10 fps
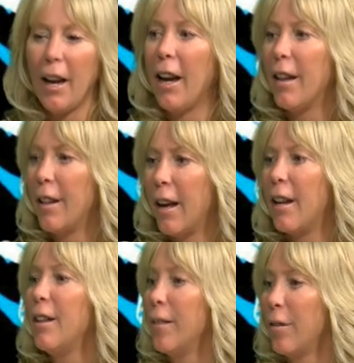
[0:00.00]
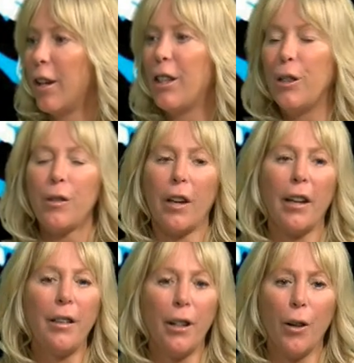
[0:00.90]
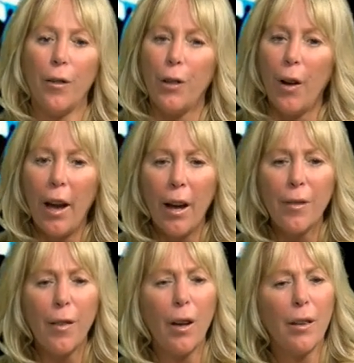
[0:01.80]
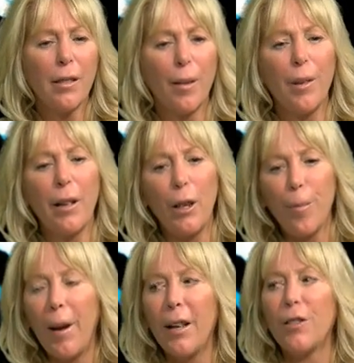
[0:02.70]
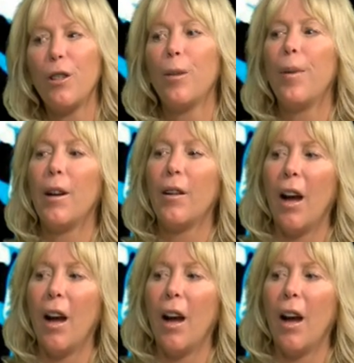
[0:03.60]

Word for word: And then, like you said, you know, if you have something that you're passionate about,